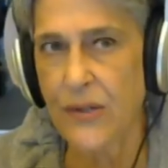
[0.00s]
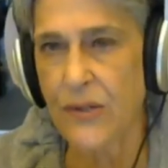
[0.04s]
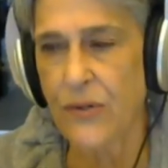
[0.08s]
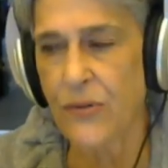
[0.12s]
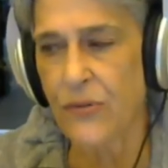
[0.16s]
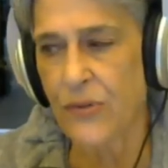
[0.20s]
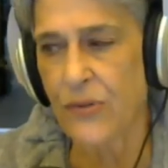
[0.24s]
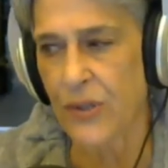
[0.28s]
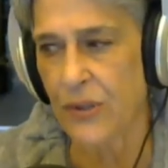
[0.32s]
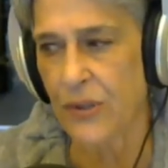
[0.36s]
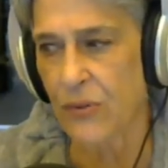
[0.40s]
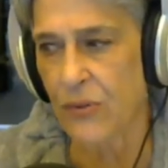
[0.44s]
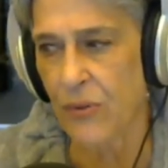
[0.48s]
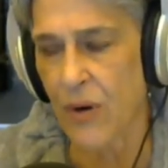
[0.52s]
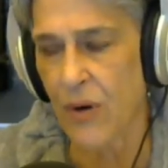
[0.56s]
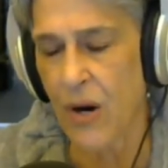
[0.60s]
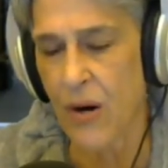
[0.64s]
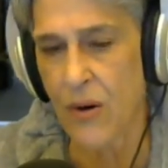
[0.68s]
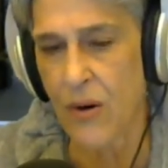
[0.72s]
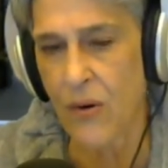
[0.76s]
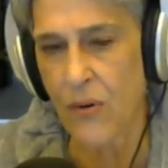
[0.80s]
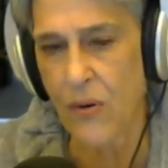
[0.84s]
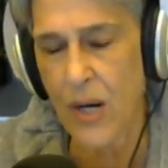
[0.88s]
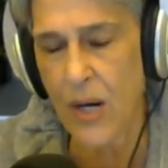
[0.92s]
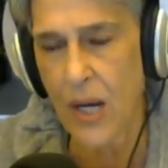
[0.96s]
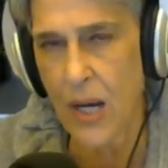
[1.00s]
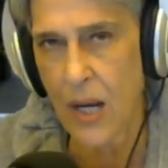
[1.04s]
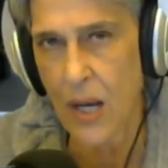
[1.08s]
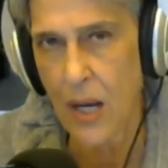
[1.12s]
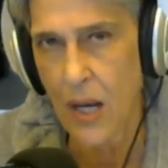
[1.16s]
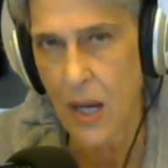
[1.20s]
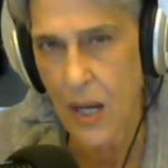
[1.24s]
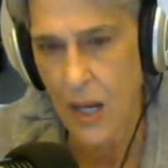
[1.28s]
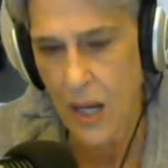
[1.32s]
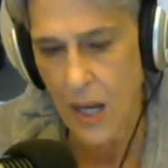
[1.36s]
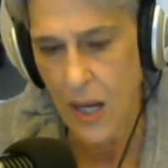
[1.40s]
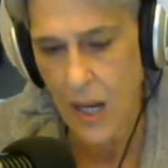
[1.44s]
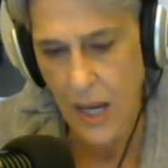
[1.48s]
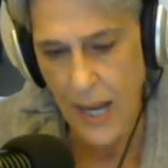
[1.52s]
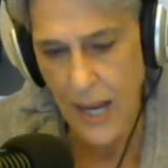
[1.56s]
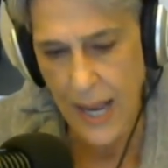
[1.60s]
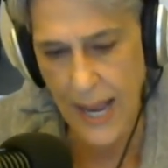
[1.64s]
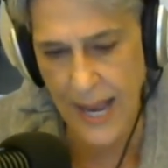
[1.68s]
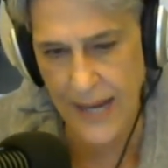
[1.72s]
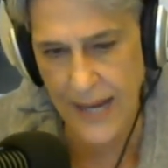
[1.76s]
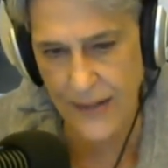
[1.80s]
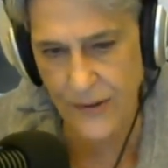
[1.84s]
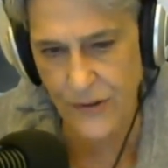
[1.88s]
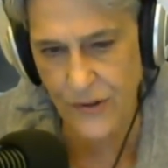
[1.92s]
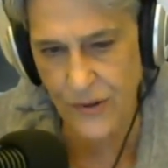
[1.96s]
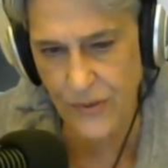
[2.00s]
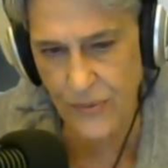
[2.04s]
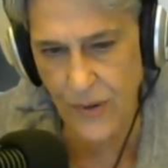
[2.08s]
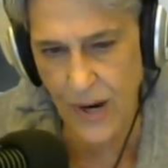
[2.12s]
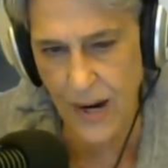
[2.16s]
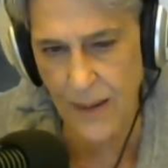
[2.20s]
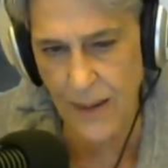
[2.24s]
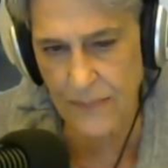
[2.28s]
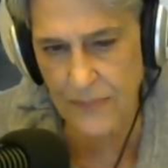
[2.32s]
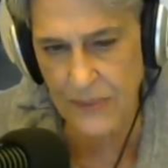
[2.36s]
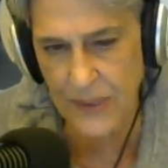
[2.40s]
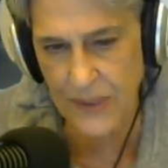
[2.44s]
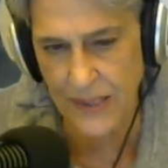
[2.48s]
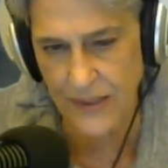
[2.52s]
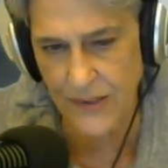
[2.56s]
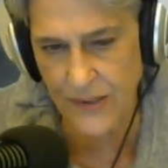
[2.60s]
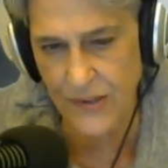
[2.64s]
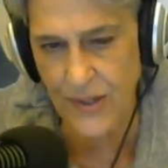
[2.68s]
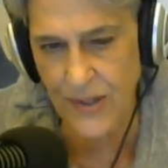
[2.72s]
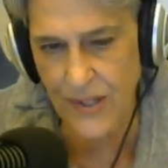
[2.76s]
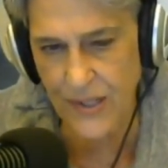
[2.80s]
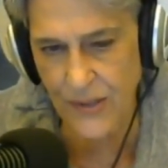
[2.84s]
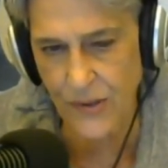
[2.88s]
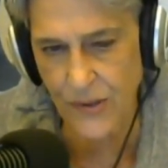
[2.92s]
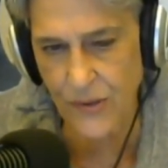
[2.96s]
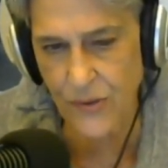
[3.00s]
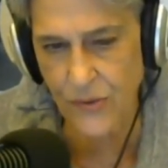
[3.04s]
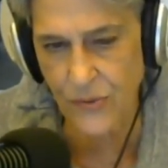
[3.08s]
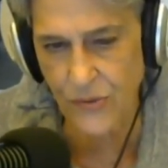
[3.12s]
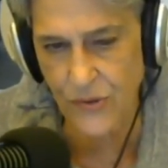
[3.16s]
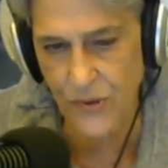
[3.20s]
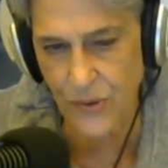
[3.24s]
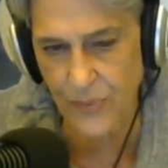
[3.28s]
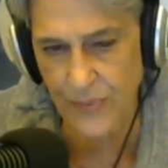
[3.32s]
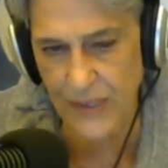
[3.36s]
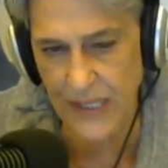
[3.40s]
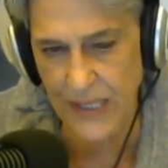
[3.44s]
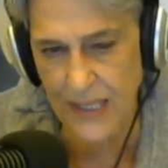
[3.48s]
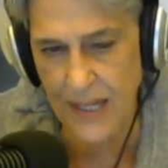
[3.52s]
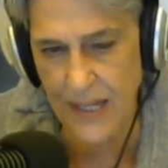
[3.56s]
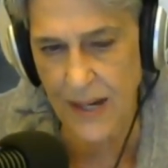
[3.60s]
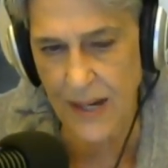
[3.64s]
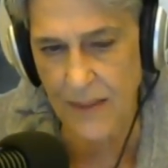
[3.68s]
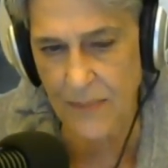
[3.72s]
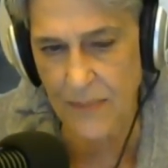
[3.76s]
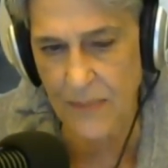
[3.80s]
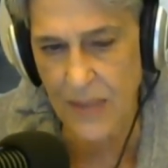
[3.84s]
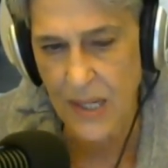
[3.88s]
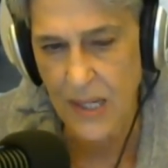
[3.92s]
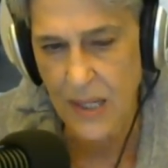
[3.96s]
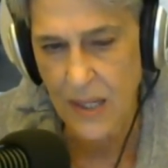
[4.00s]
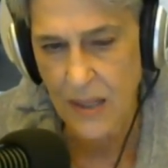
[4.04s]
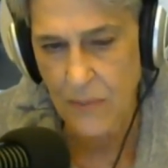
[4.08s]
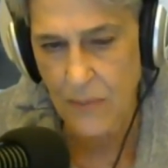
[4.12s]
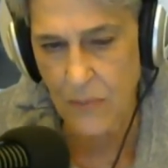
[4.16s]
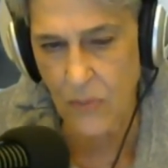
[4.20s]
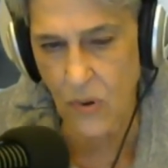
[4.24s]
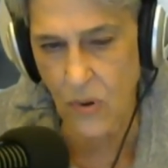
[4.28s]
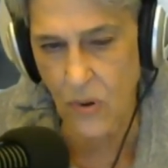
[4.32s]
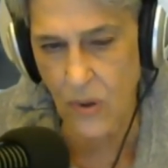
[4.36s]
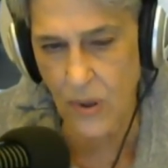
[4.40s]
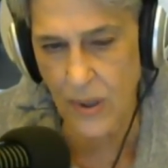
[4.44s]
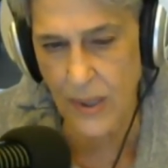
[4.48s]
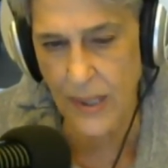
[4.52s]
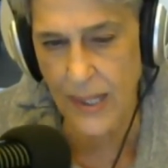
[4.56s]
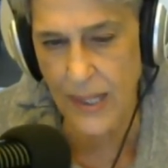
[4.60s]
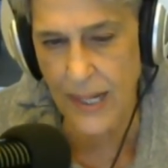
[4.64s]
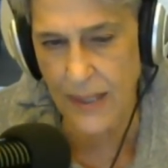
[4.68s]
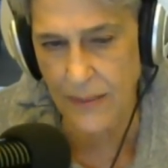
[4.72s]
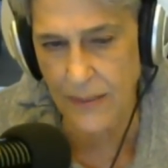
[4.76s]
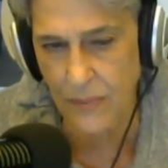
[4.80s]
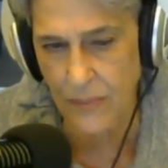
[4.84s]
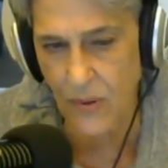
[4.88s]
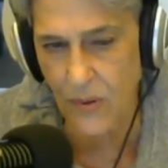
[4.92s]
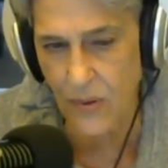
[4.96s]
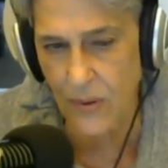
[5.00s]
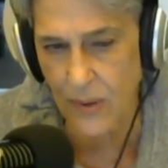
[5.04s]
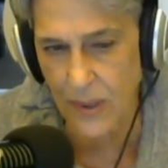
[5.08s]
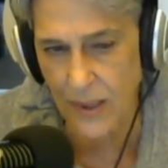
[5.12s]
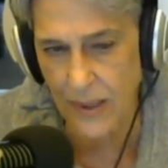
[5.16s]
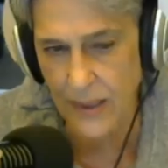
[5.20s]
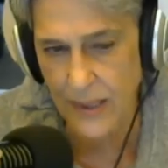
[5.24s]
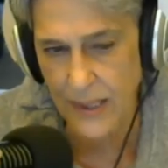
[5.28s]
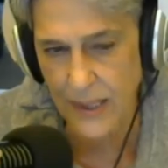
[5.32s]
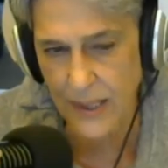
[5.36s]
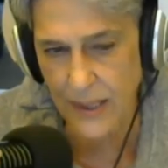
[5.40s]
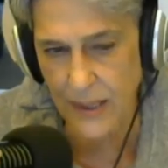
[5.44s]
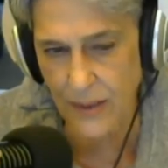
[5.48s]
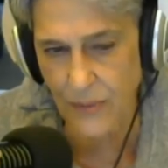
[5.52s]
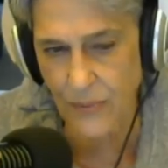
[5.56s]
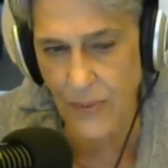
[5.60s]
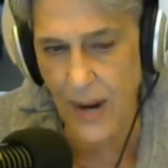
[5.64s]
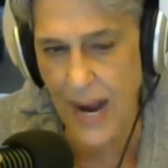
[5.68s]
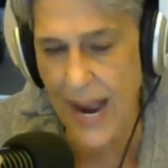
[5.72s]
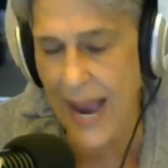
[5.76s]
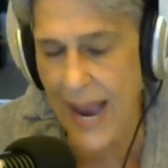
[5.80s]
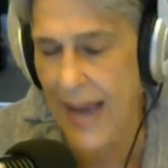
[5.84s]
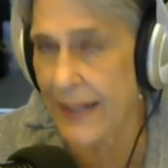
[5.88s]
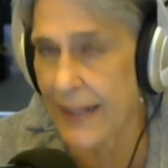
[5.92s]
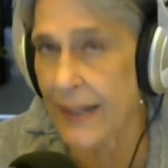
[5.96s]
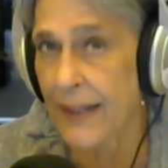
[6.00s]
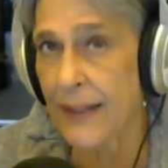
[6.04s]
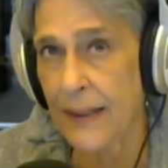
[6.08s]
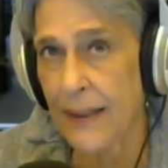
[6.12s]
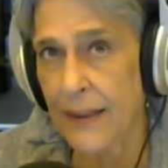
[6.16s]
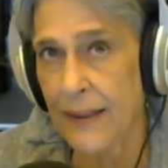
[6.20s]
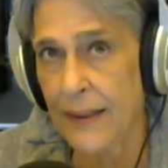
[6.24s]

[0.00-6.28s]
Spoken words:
to grow and Trump continue to become more and more erratic.